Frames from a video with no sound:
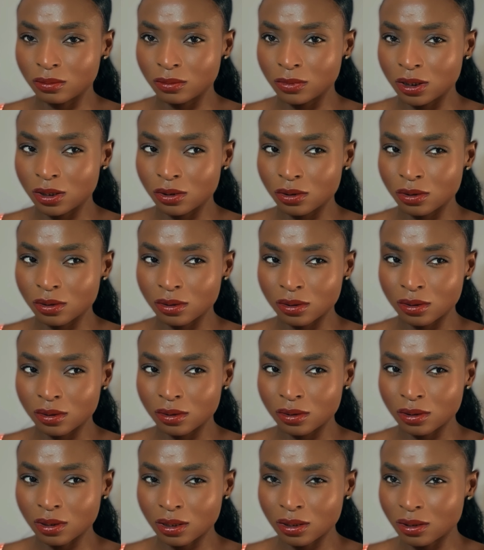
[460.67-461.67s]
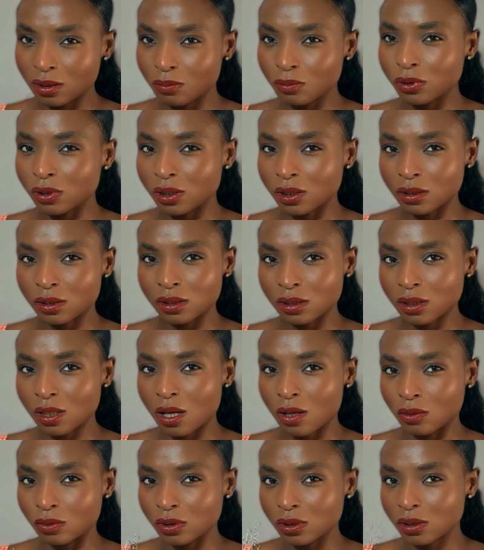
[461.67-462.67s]
It's just as simple as it
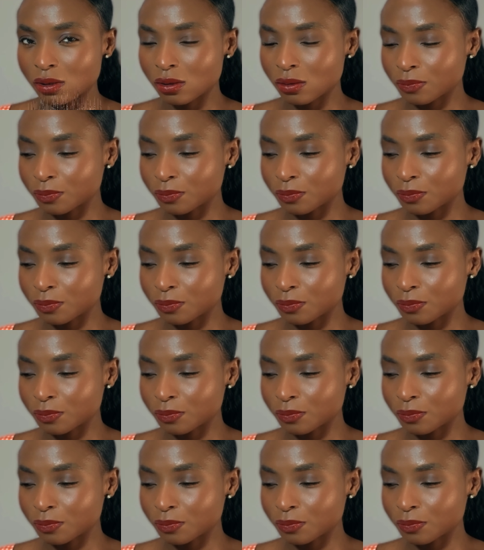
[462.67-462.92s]
sounds.